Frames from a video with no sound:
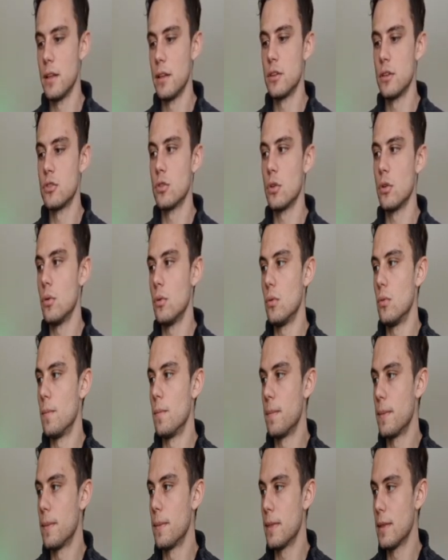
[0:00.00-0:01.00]
so
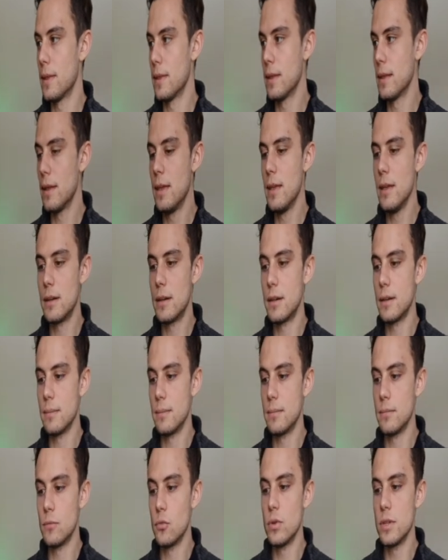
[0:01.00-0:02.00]
here
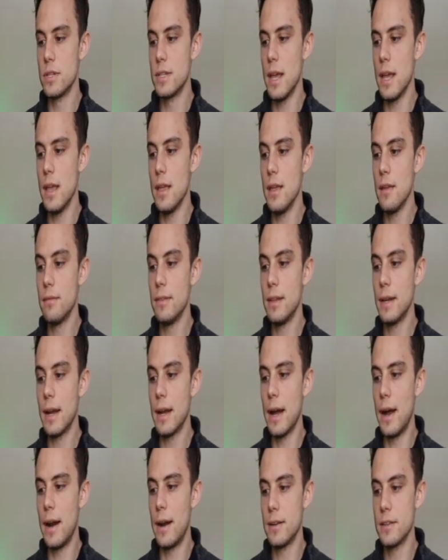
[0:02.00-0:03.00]
we say if the
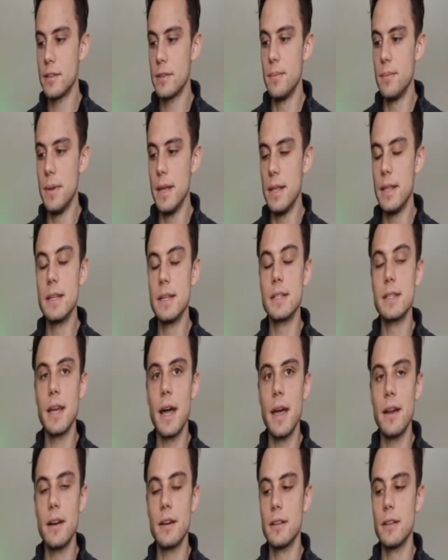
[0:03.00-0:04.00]
car speed is
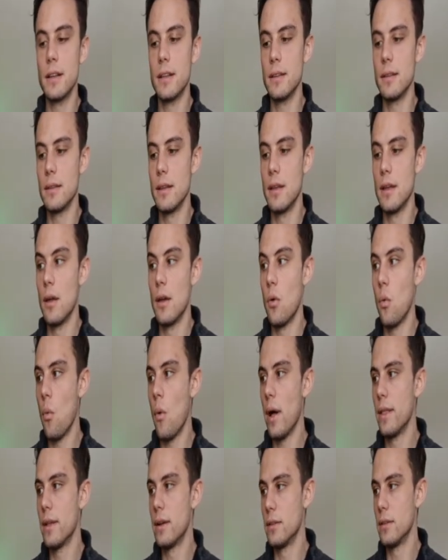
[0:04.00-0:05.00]
higher than
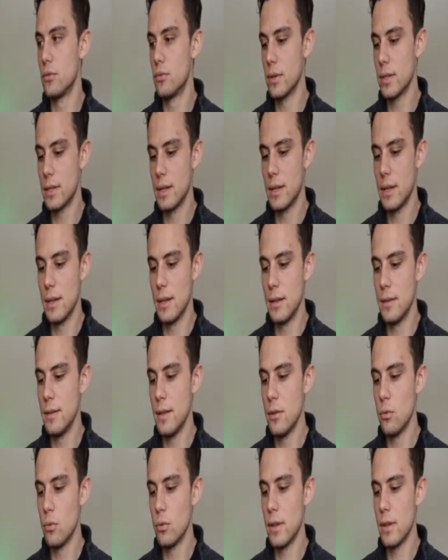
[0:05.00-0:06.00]
100,
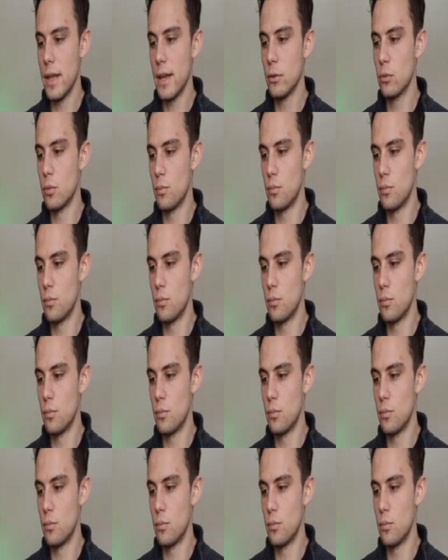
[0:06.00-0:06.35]
then we would like to